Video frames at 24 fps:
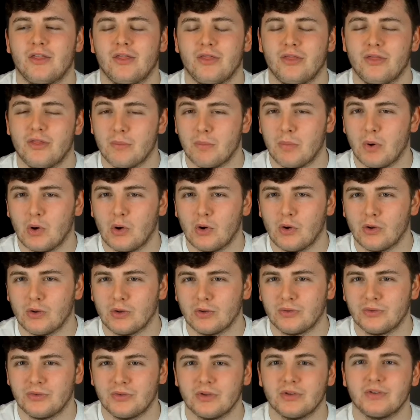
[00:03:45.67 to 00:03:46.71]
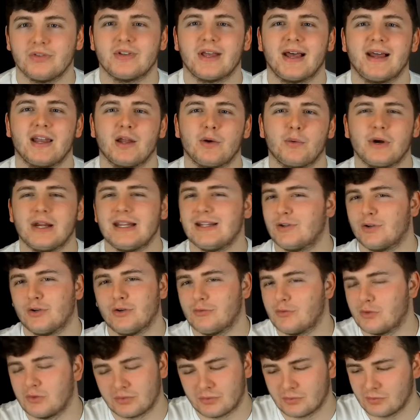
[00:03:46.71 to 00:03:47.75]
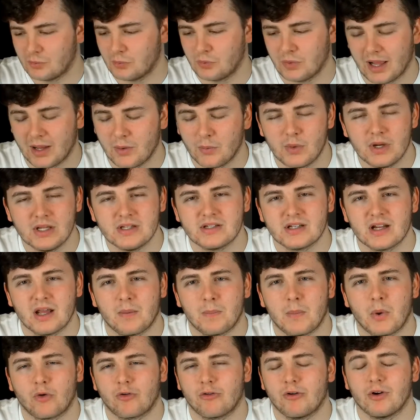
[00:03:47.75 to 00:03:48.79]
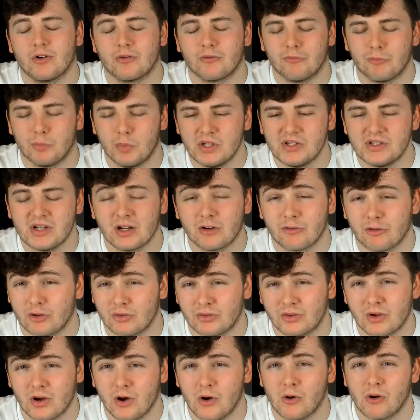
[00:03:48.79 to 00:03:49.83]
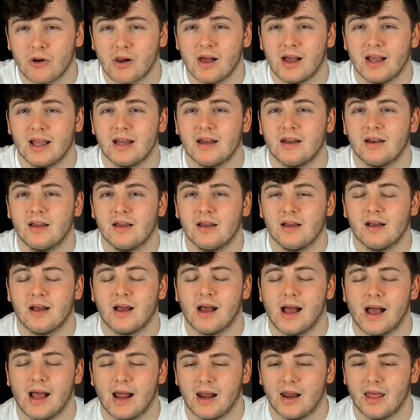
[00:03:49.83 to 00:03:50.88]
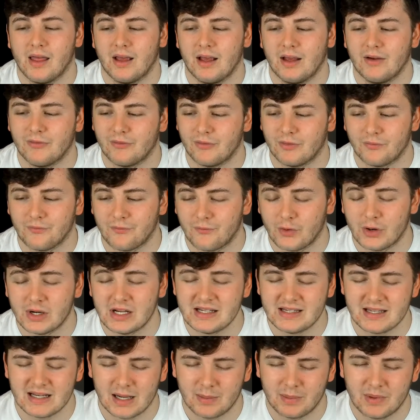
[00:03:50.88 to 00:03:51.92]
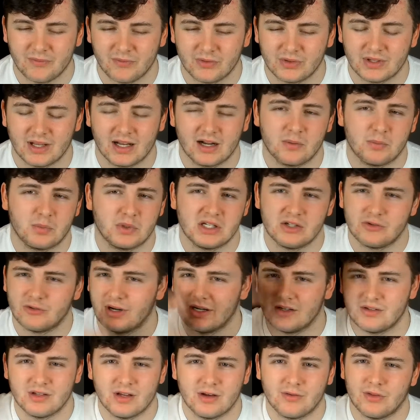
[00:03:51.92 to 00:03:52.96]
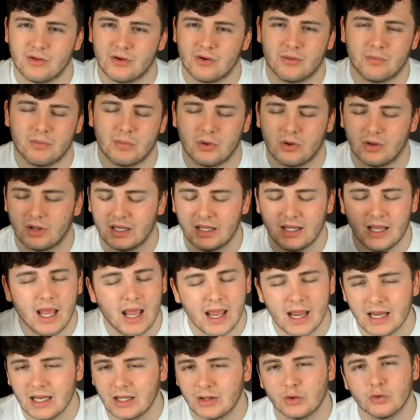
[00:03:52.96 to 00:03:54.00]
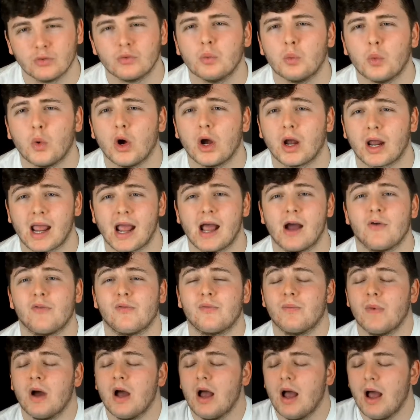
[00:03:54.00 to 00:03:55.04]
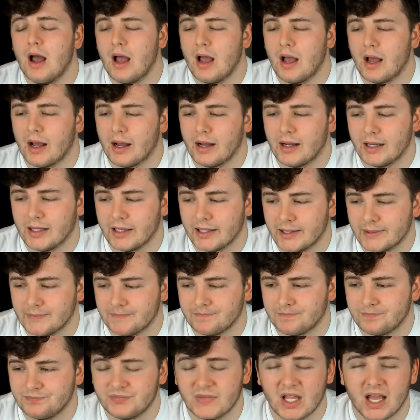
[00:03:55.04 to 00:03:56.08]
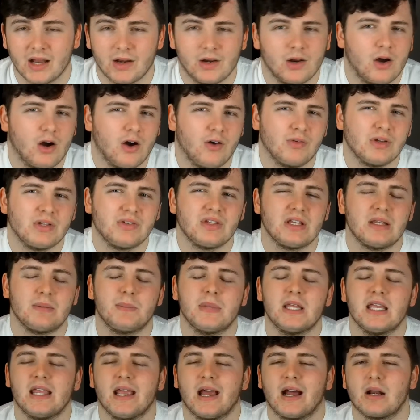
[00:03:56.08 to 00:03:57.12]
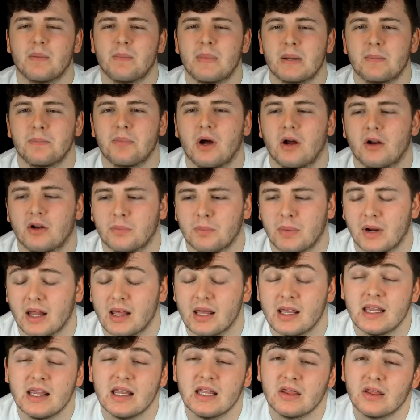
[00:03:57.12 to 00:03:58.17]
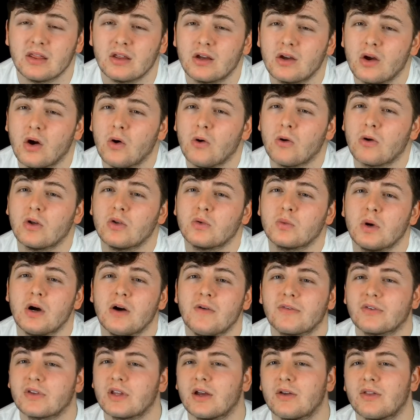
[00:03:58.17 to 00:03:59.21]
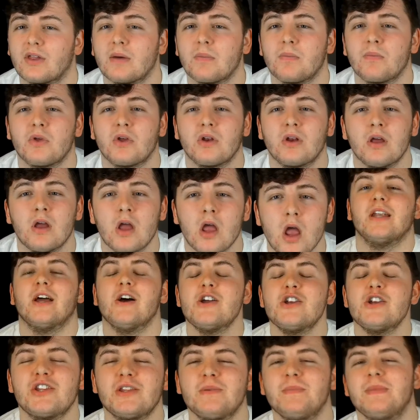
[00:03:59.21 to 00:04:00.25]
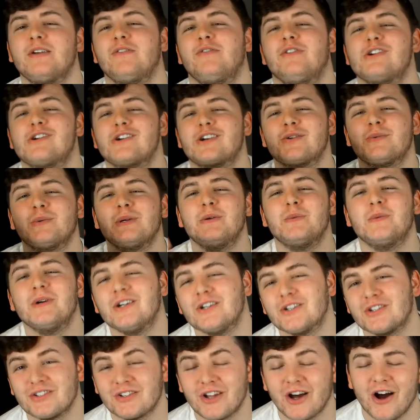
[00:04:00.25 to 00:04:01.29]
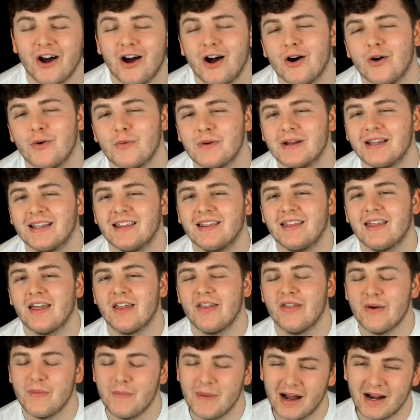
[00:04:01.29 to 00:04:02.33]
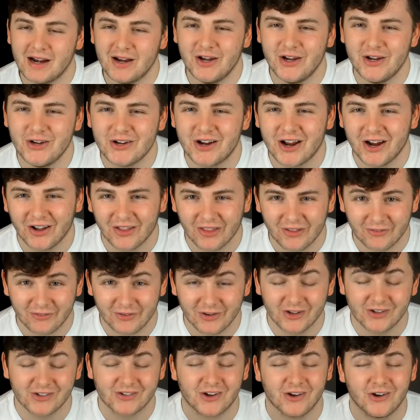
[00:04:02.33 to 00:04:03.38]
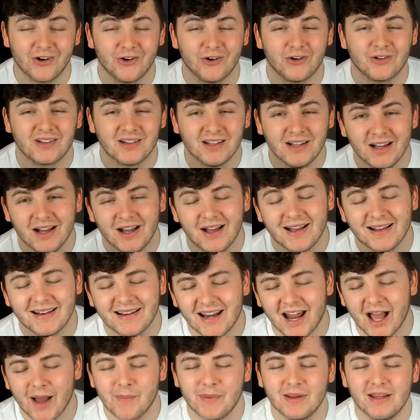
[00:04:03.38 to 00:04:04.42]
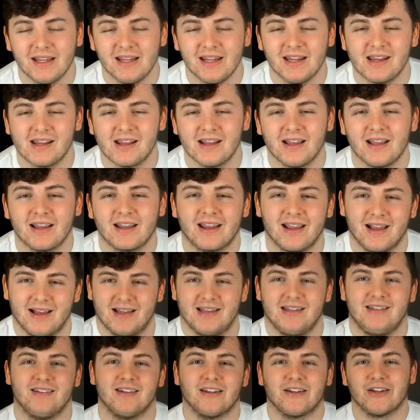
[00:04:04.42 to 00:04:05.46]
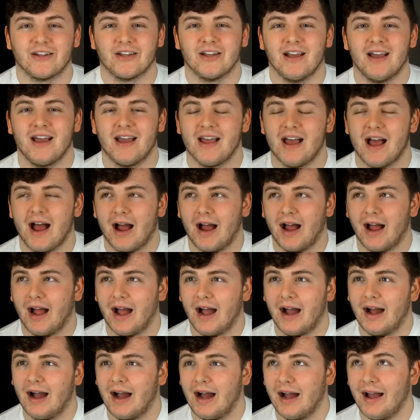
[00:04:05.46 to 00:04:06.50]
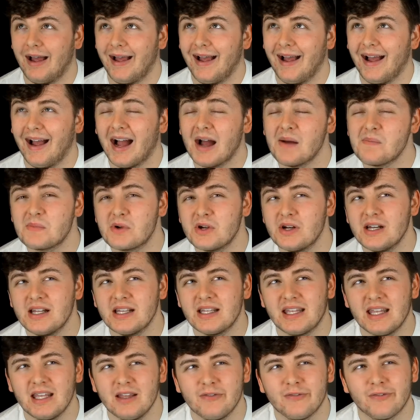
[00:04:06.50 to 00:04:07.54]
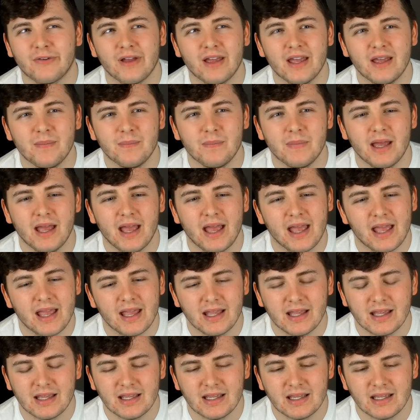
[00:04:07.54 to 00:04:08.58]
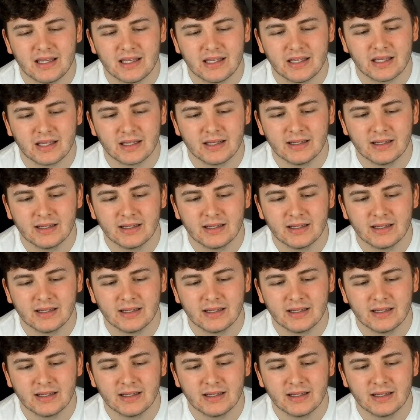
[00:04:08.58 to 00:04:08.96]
the ball to Salah, where he should have just like whizzed it across the goal line, and for an easy tap in for Salah, but he tries the over the top ball. It doesn't work out. And obviously he had a big part to play in the goal as well for Southampton. Now the midfield, and we will start with the man who got the first goal, Naby Keita. I'm gonna give him a